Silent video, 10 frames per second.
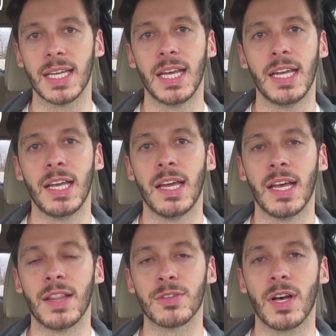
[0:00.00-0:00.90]

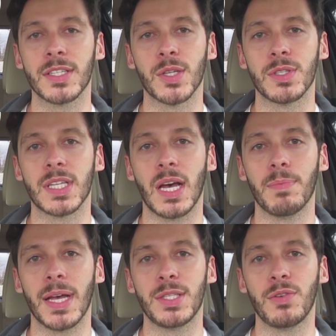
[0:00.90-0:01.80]
And there's also
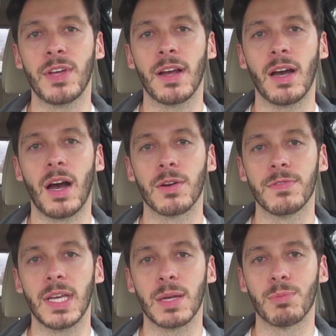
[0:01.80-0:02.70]
some SUV
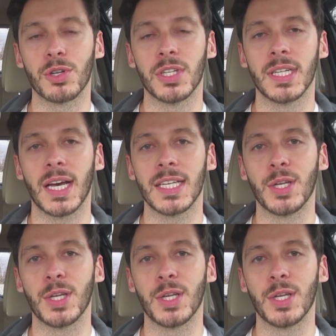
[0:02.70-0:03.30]
RVing merchandise.